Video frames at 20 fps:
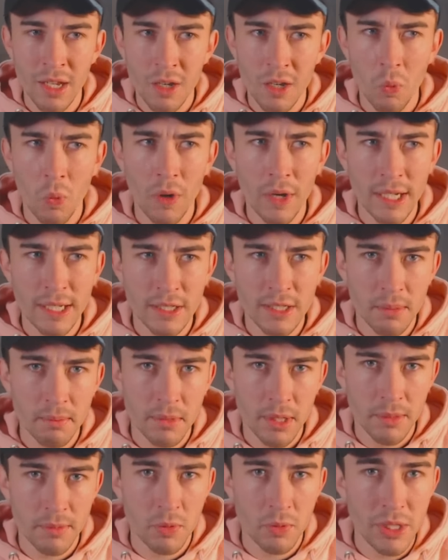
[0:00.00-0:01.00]
why
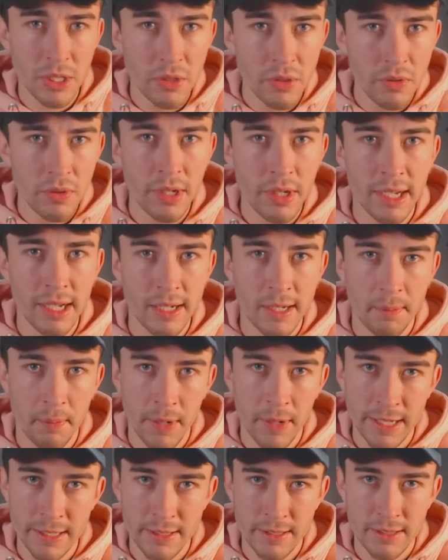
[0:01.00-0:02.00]
sometimes we do connect a
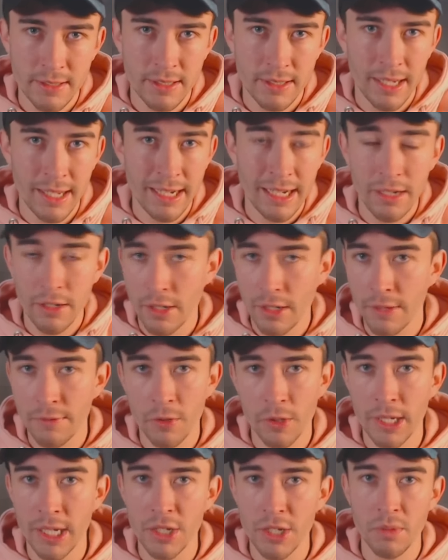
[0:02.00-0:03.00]
press and then on
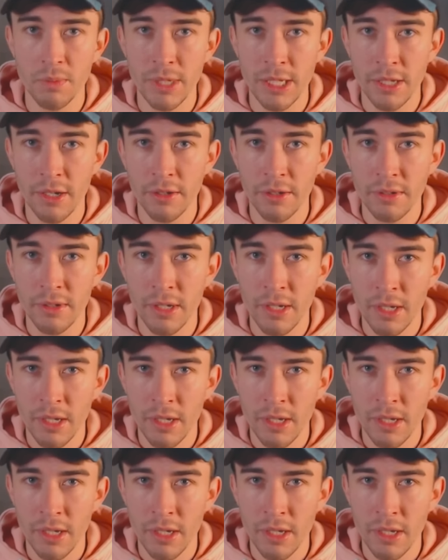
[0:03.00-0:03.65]
another occasion we don't.